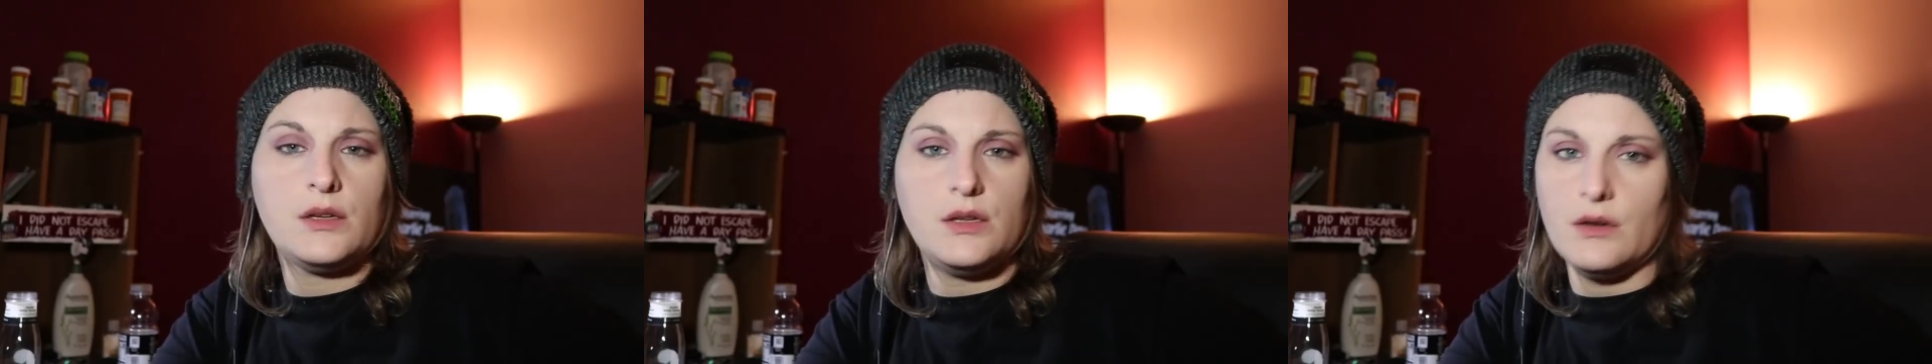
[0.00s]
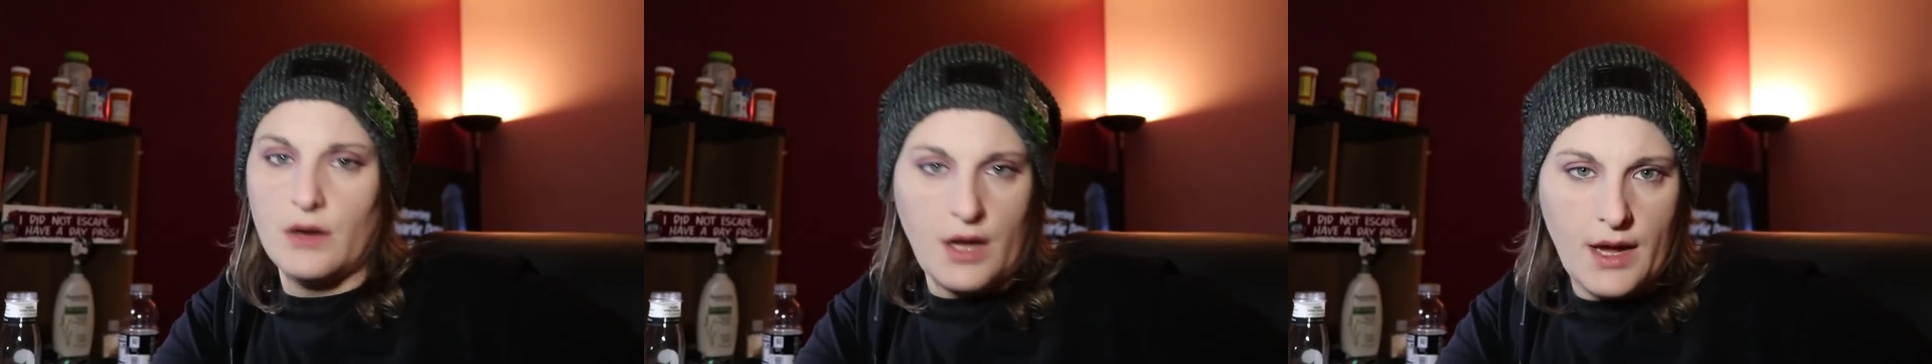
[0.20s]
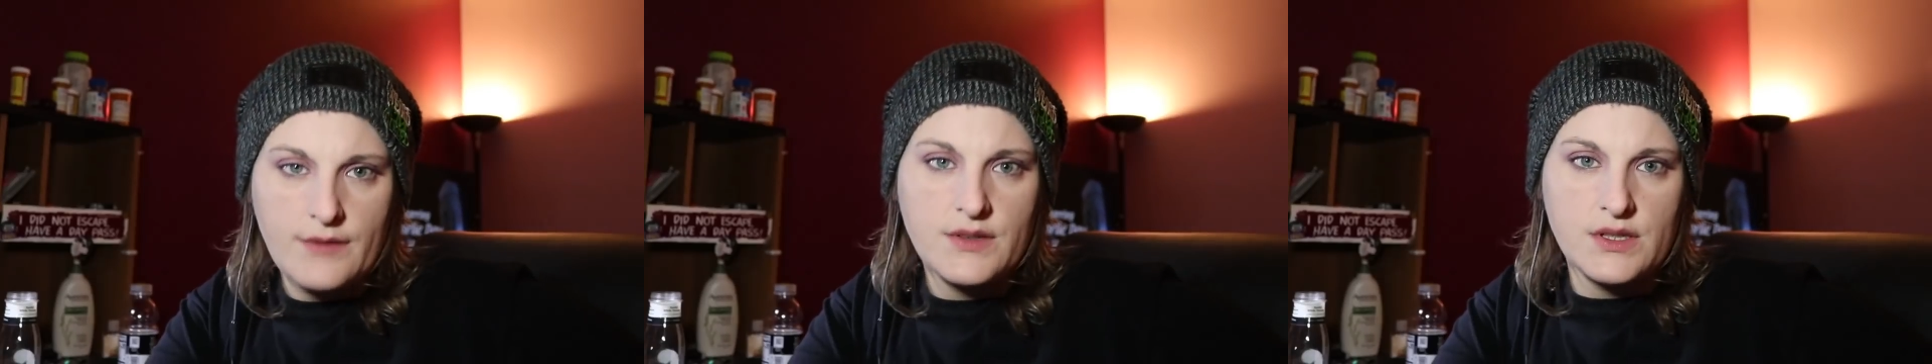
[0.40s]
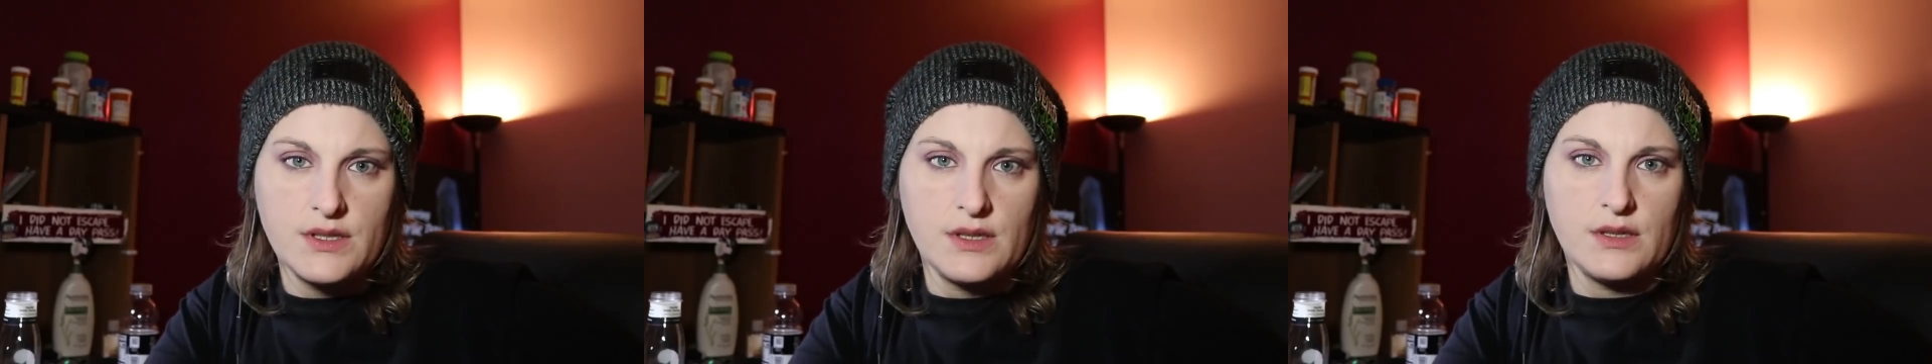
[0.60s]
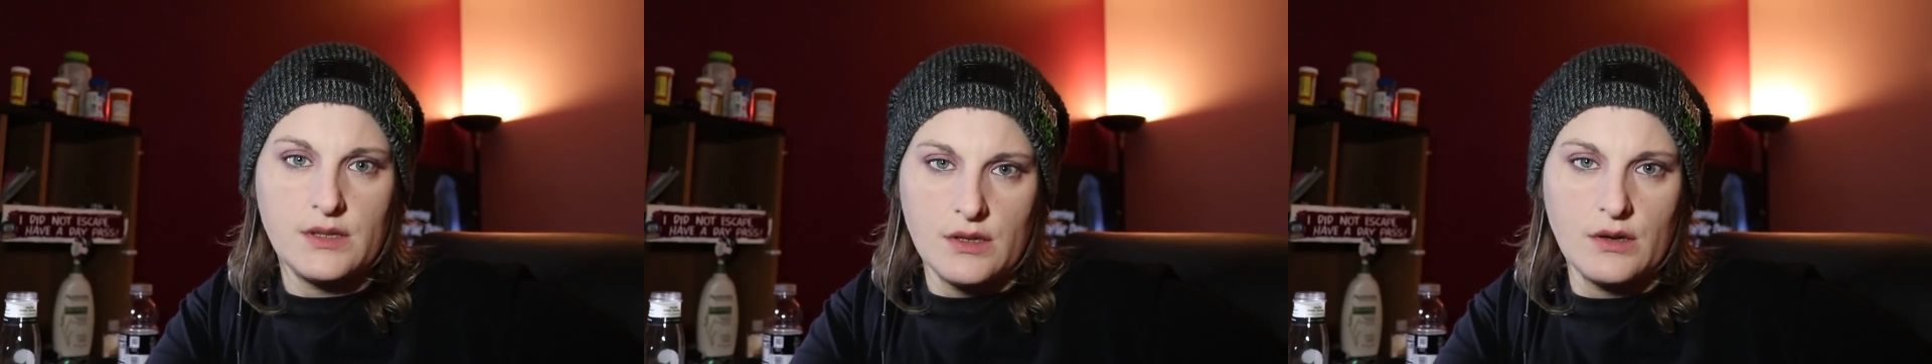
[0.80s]
you don't have to
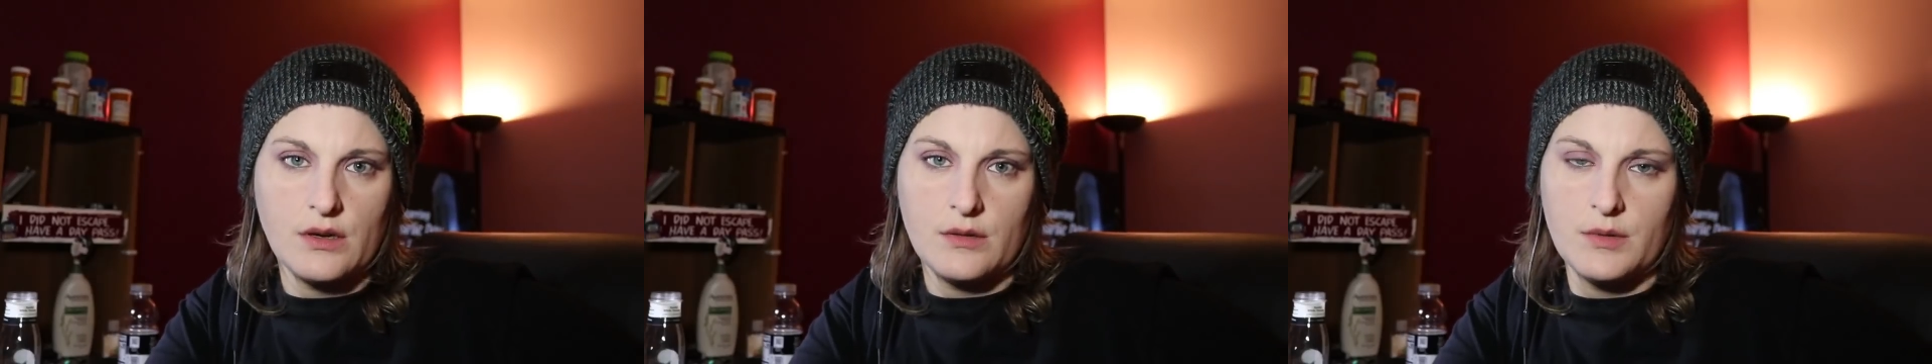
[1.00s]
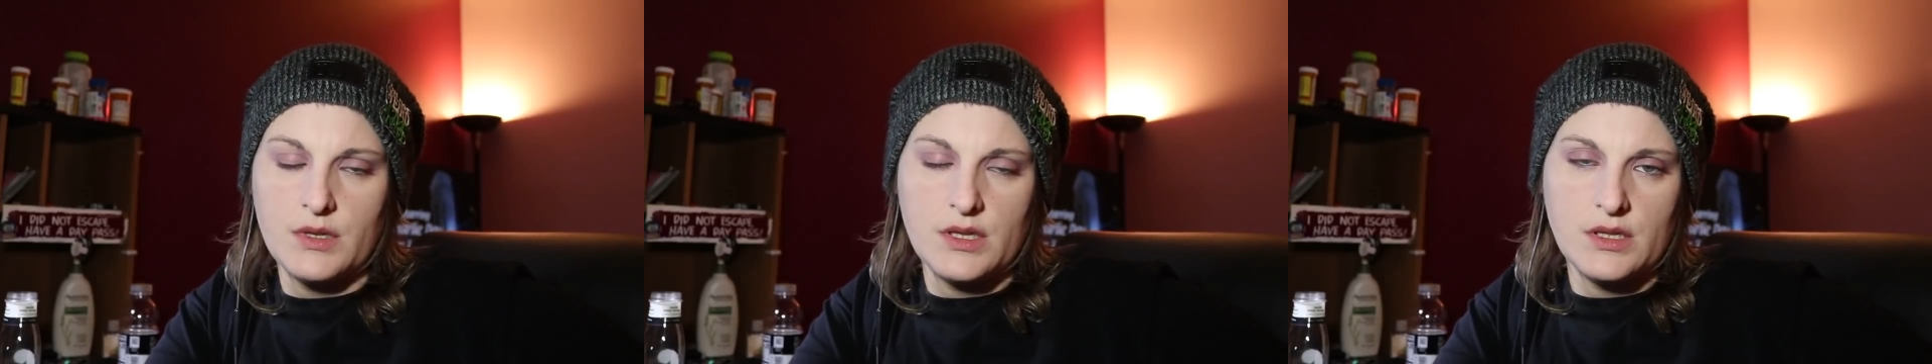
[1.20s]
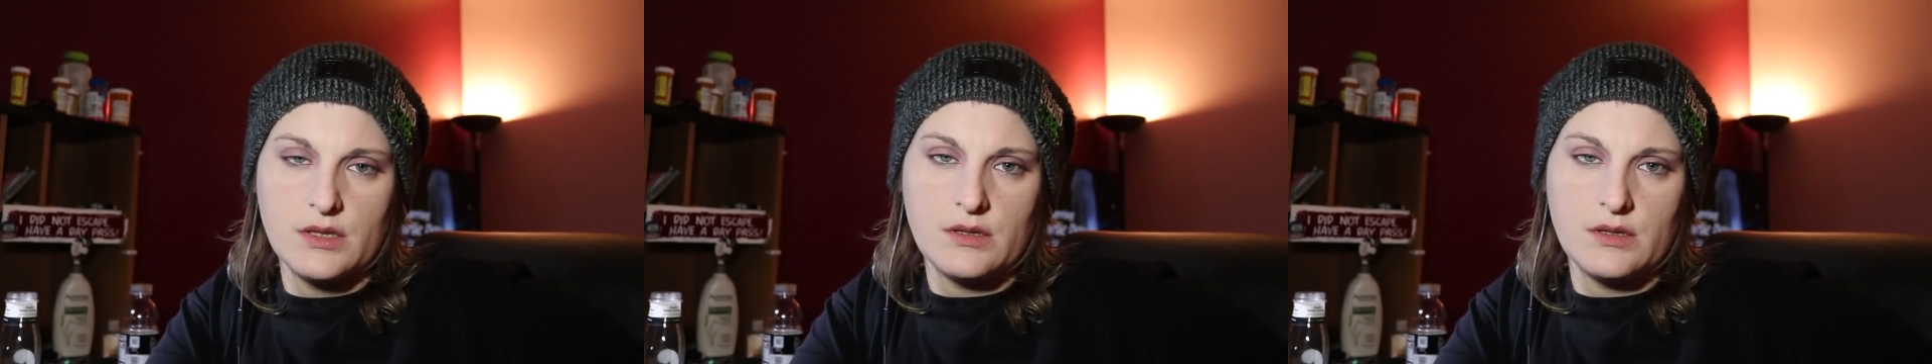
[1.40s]
say sorry because